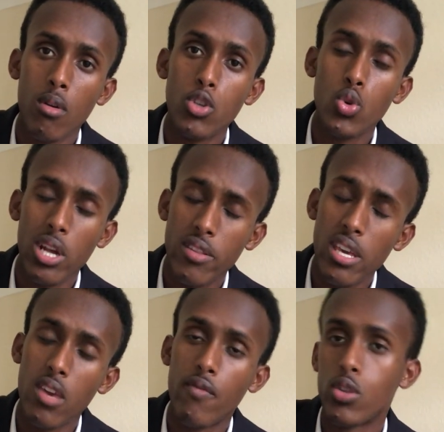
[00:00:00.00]
You gotta
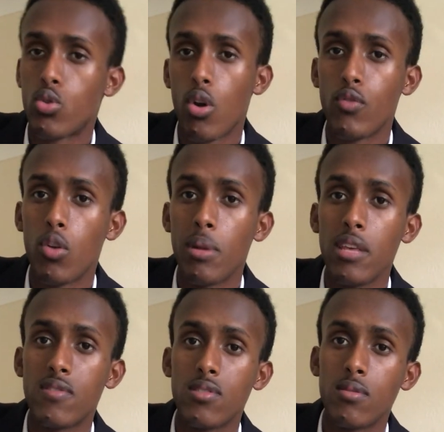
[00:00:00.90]
take inventory of your
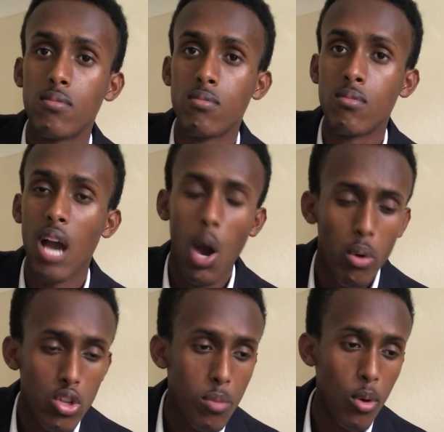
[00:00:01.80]
beliefs. I
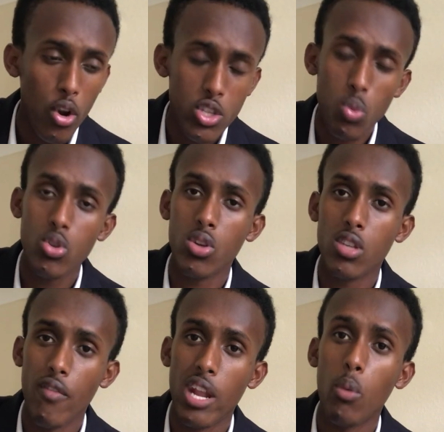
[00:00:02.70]
want you to be honest with
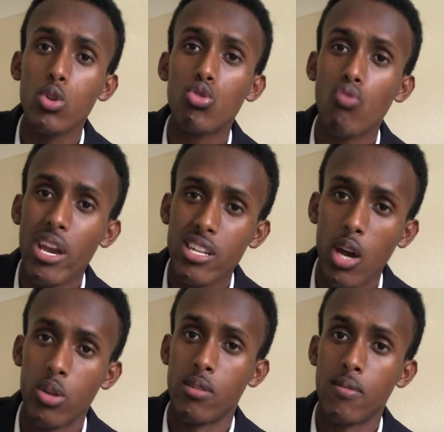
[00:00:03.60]
yourself, and I want you to write
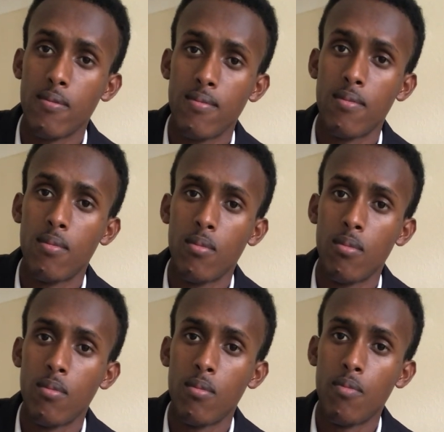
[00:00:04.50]
down,
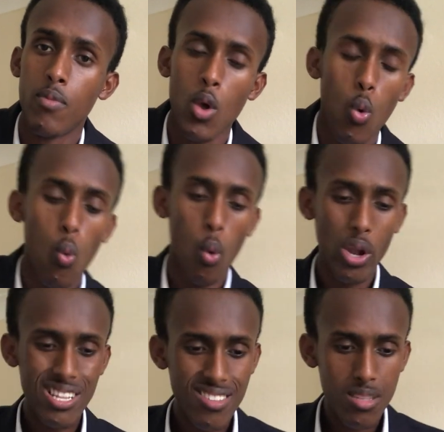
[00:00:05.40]

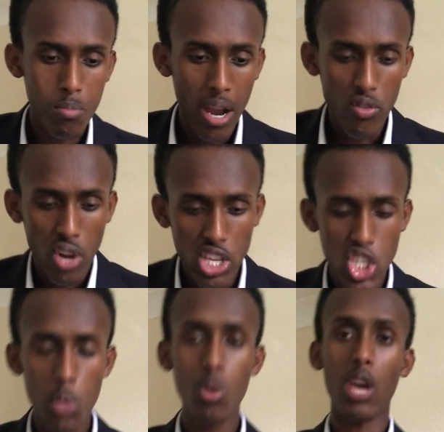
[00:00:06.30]
what is my
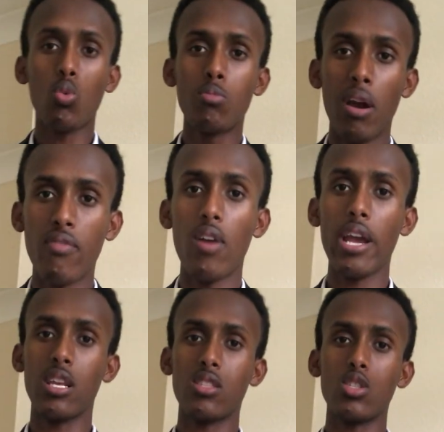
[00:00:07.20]
relationship like with my
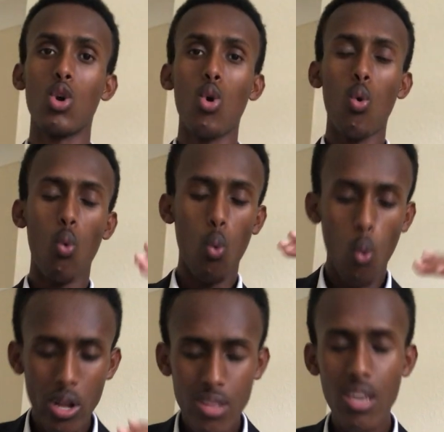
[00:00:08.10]
finances?
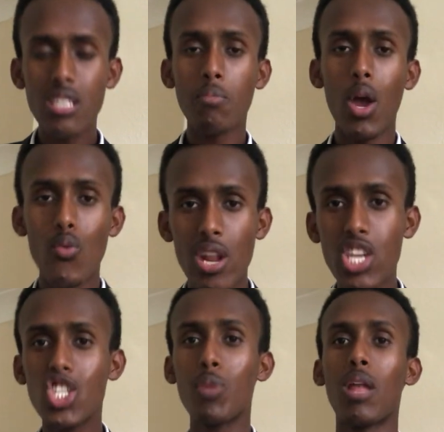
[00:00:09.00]
What is my
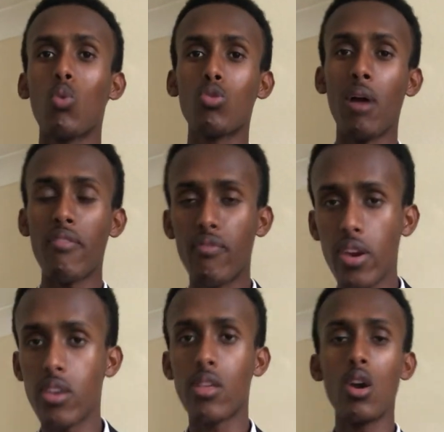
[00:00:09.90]
relationship like with my
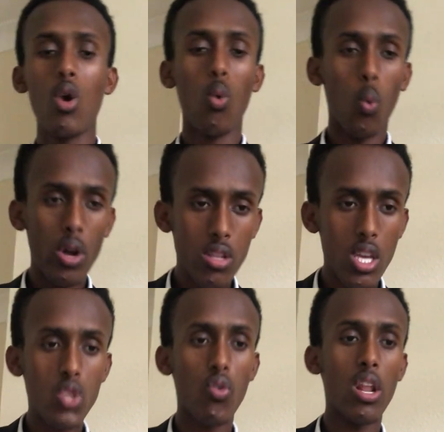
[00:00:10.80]
faith? What
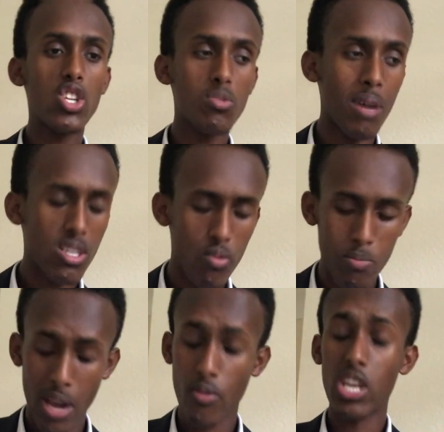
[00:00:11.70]
is
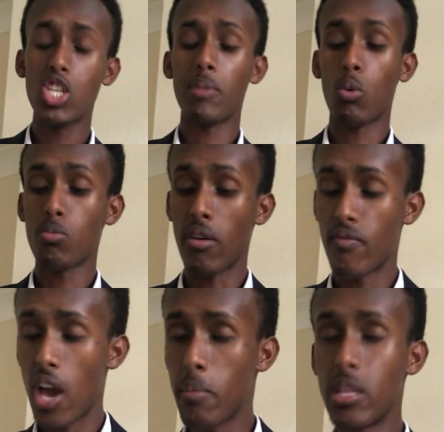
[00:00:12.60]
my relationship like with my
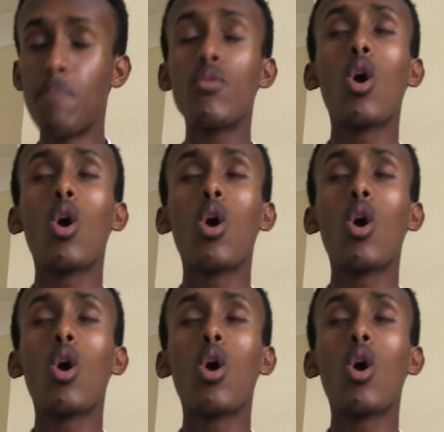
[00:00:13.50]
family?